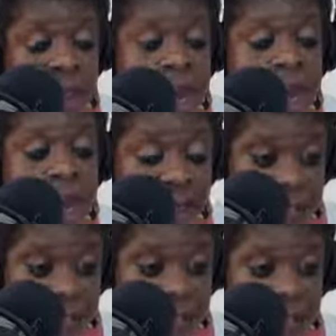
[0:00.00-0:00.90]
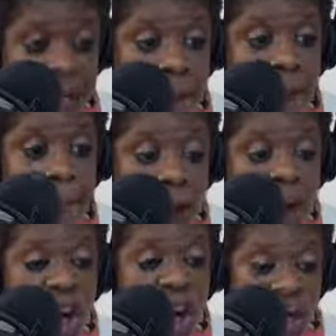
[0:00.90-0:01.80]
fear
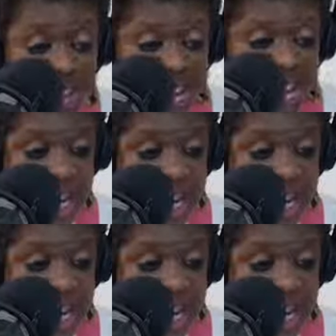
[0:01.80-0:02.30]
mongering,